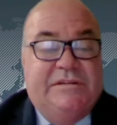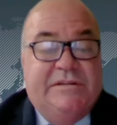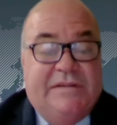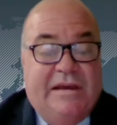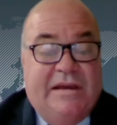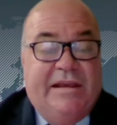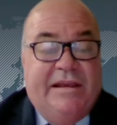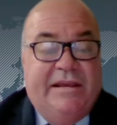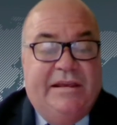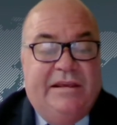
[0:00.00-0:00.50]

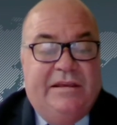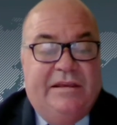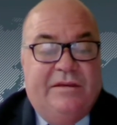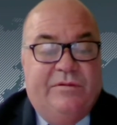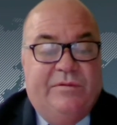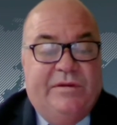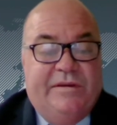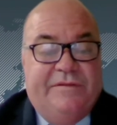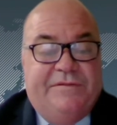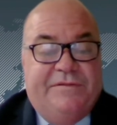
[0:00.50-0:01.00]

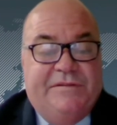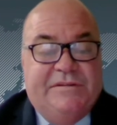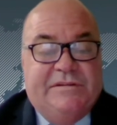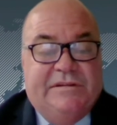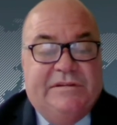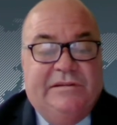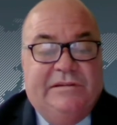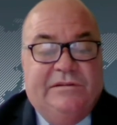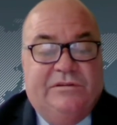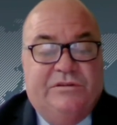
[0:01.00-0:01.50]
Today, we
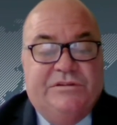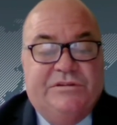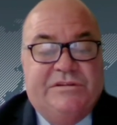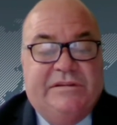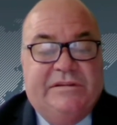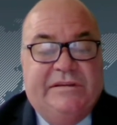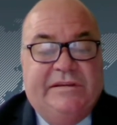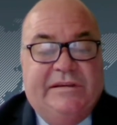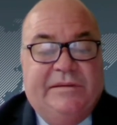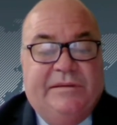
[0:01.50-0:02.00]
officially
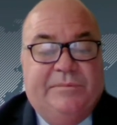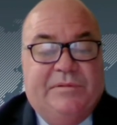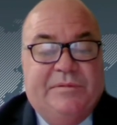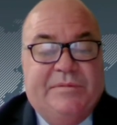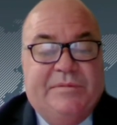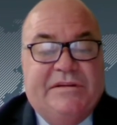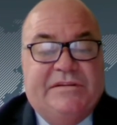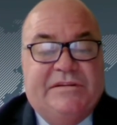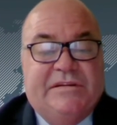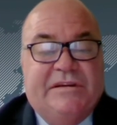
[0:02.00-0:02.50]
launched the
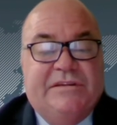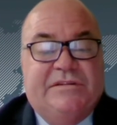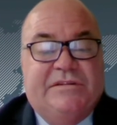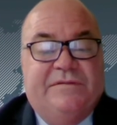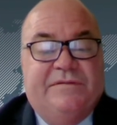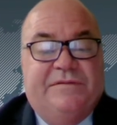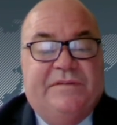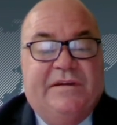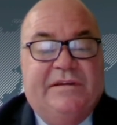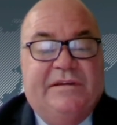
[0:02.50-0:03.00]

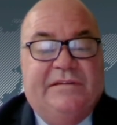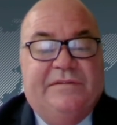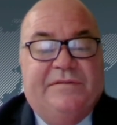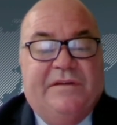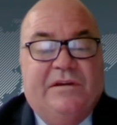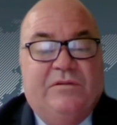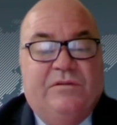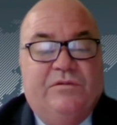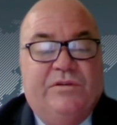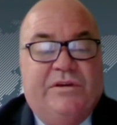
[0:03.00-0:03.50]
implementation phase
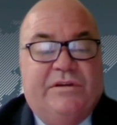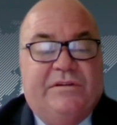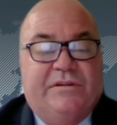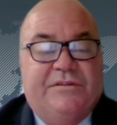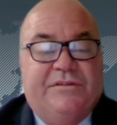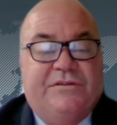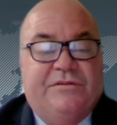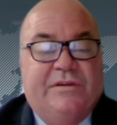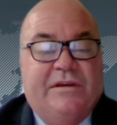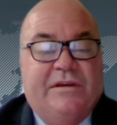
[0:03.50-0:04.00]
of our work to